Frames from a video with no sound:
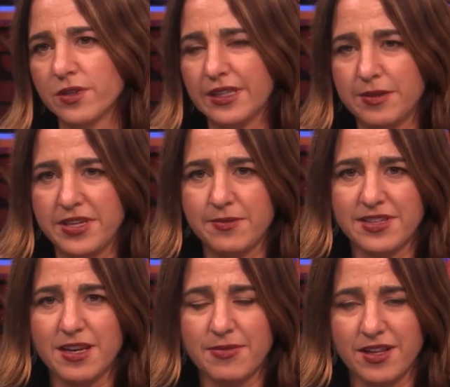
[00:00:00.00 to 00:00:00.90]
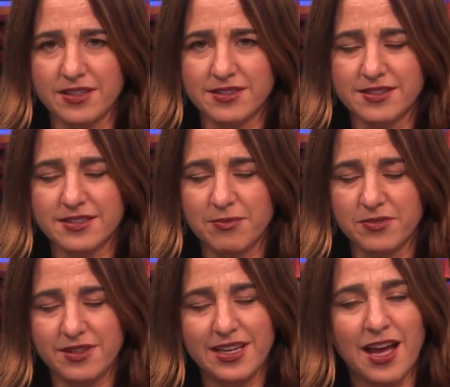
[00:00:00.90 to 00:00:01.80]
really be upset about this
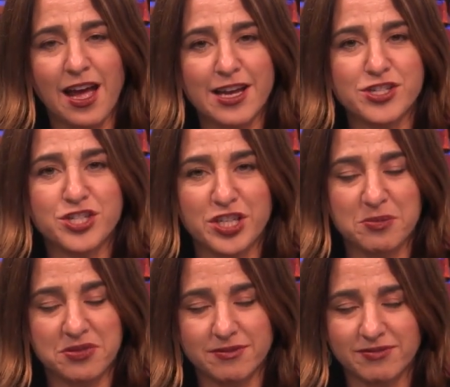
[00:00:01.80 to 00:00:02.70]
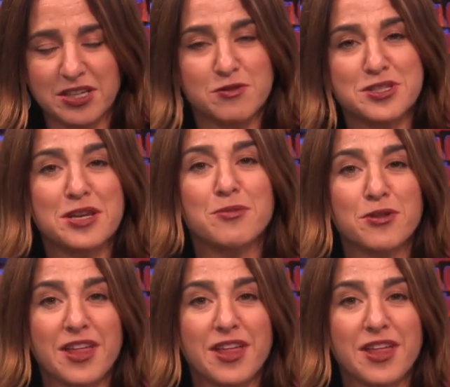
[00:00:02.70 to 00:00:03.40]
except the eye sheep. I resemble